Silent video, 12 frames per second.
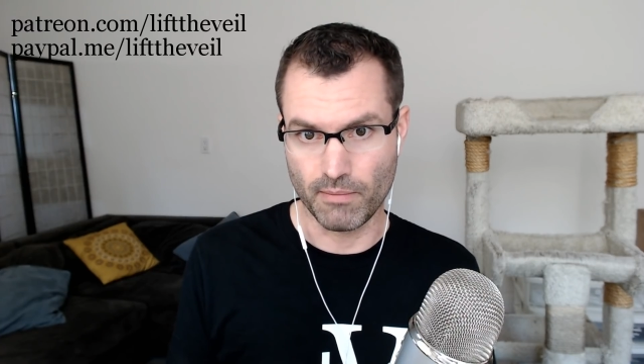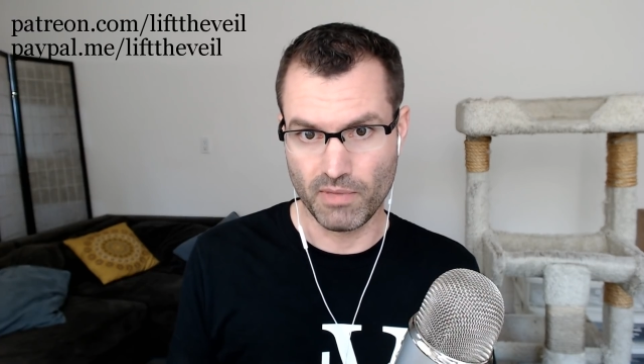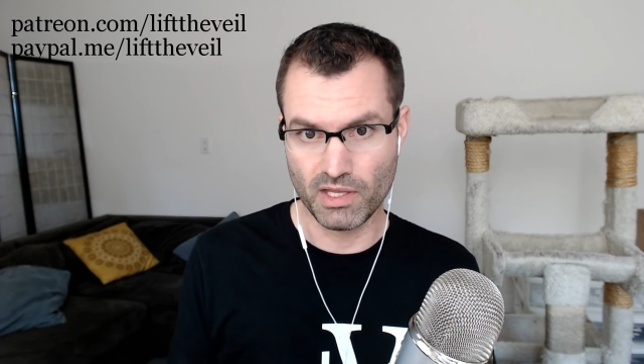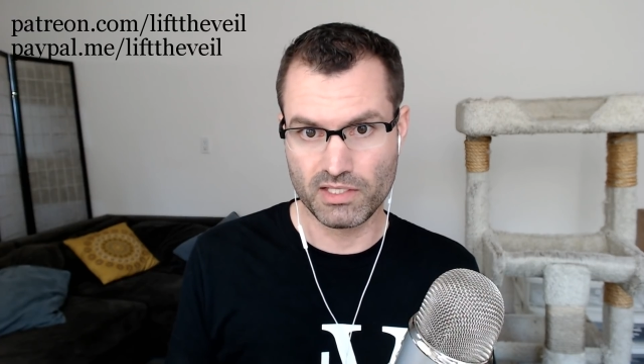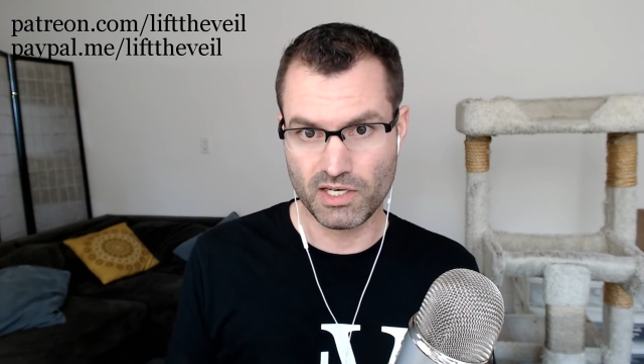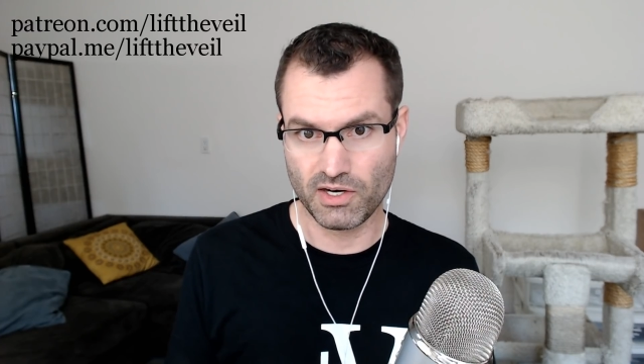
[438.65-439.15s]

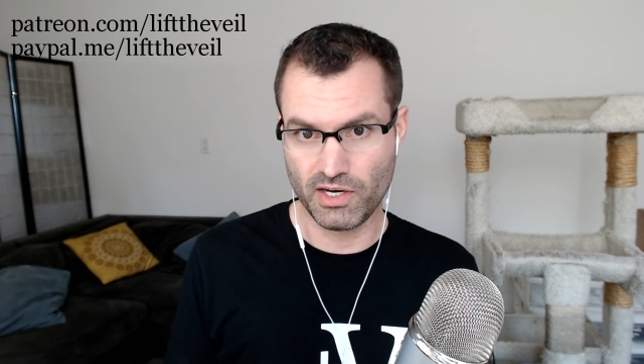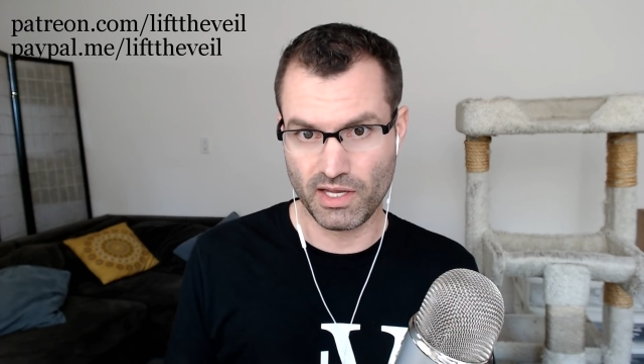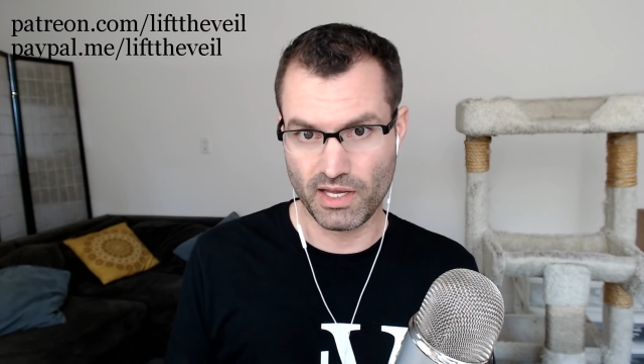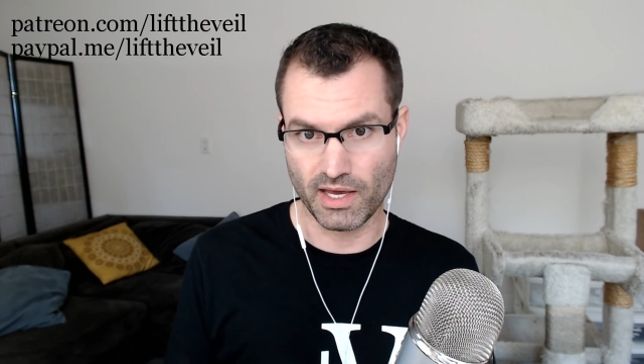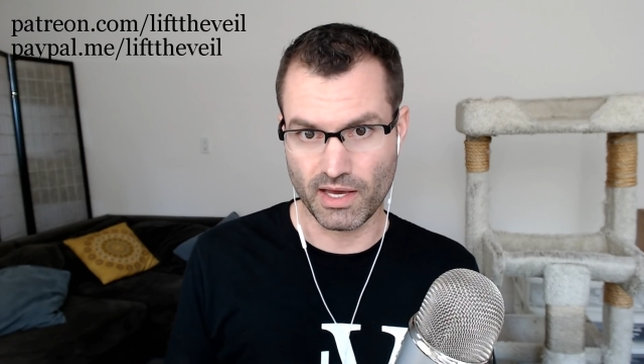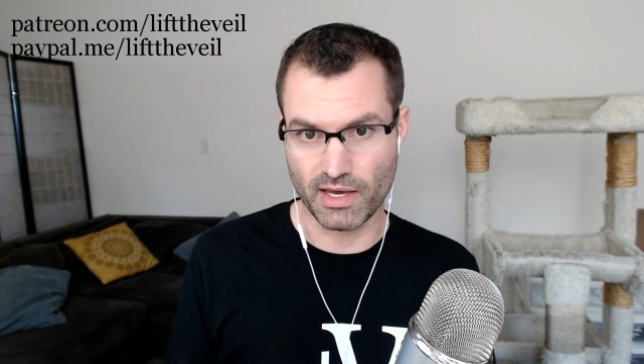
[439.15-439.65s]

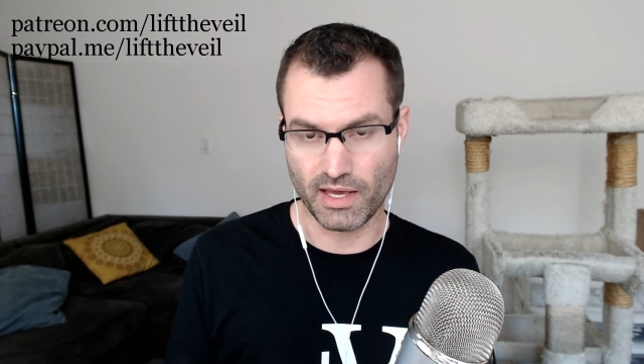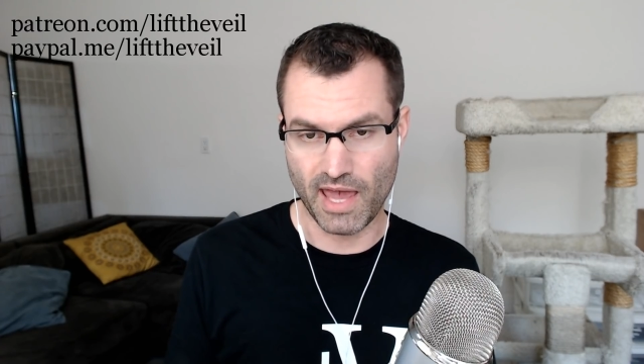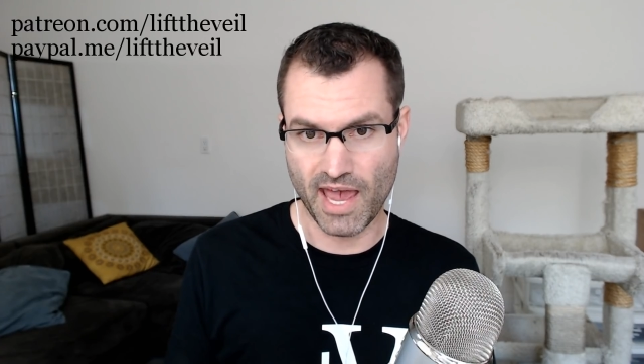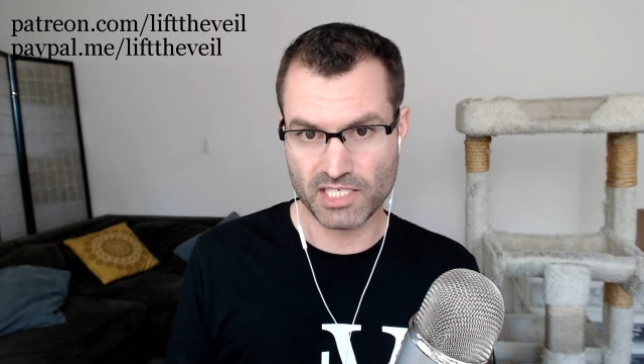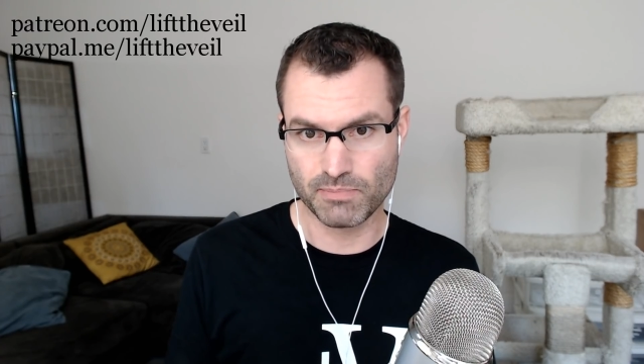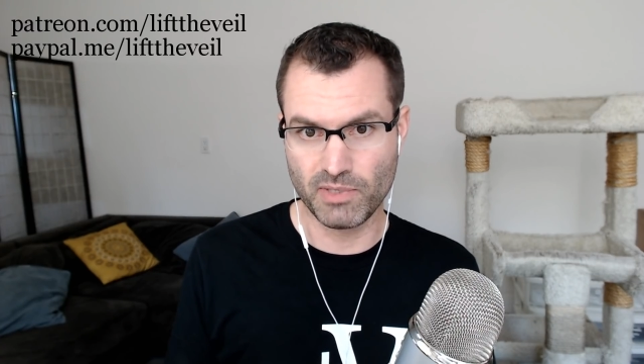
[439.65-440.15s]
military
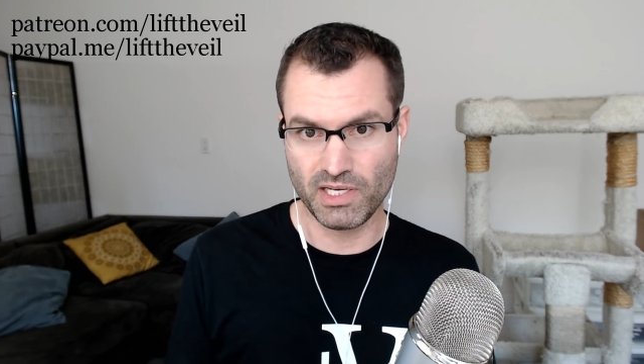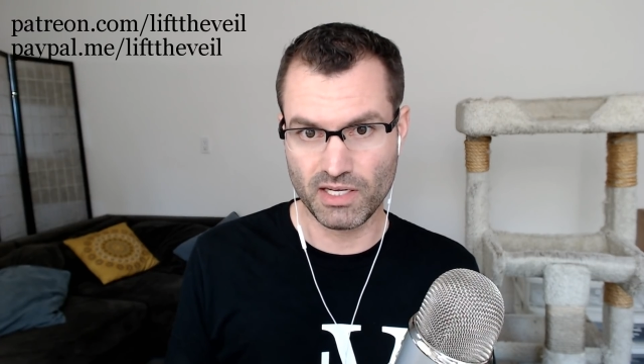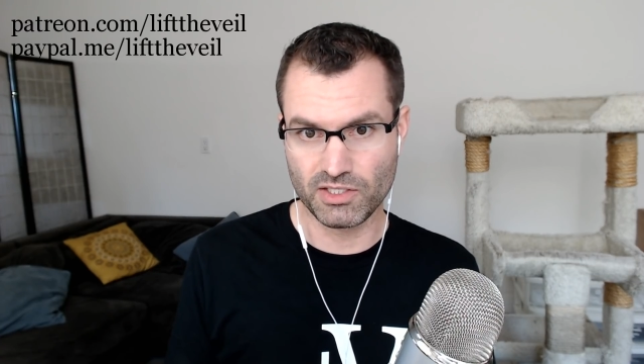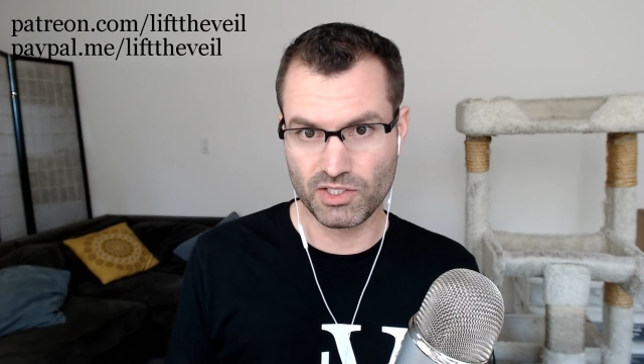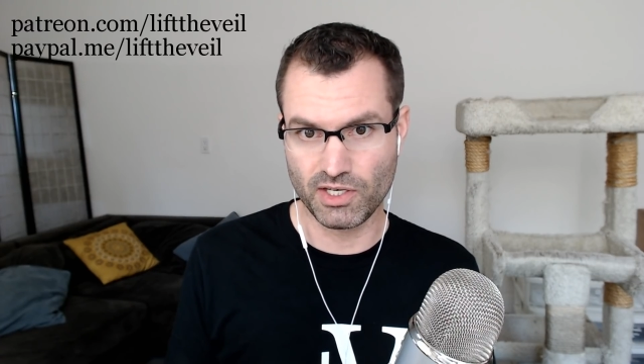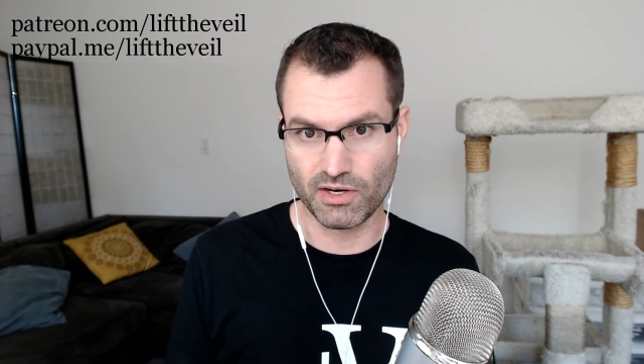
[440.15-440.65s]

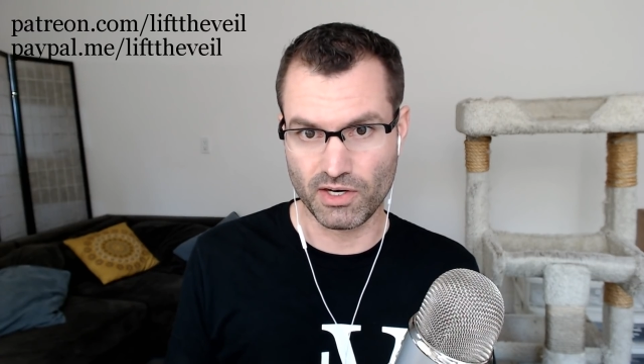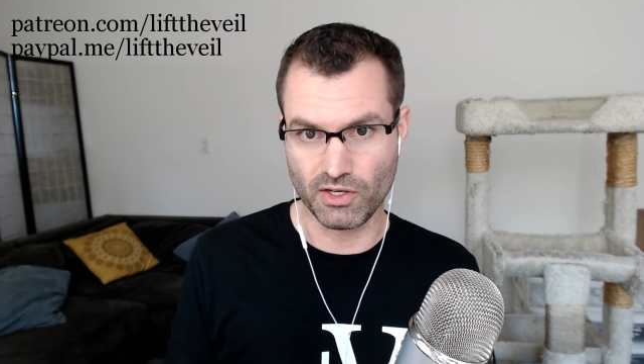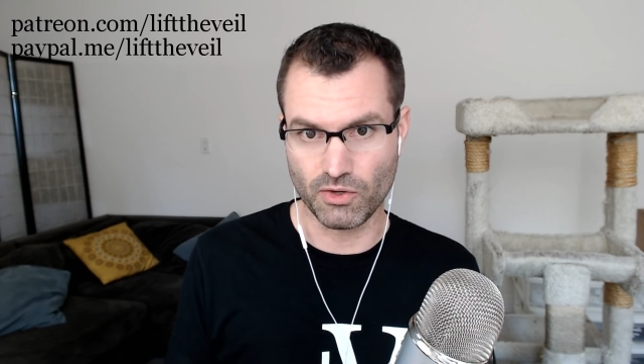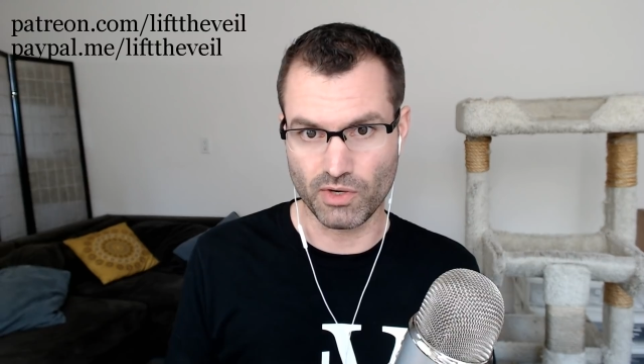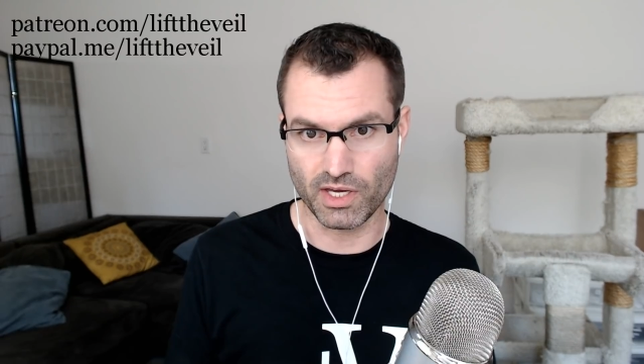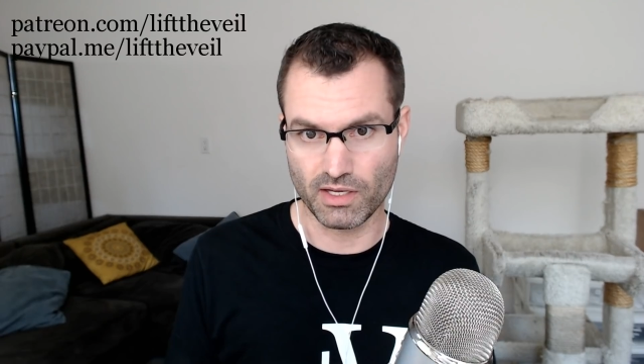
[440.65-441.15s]
expeditionary
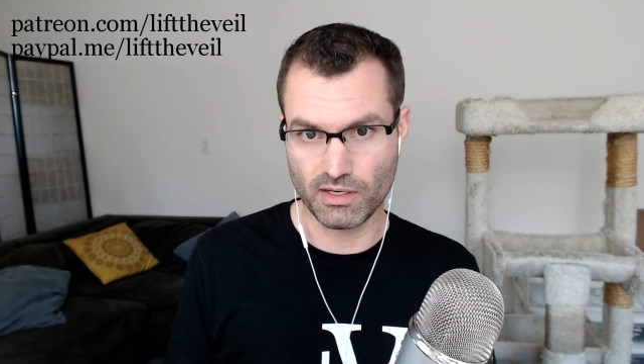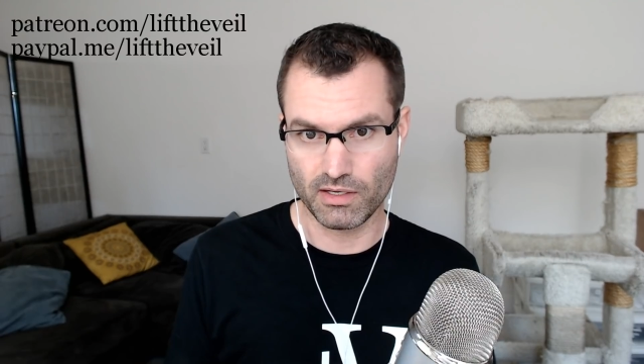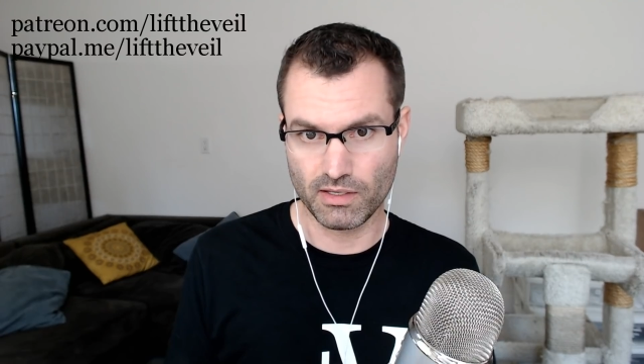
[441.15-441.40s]
unit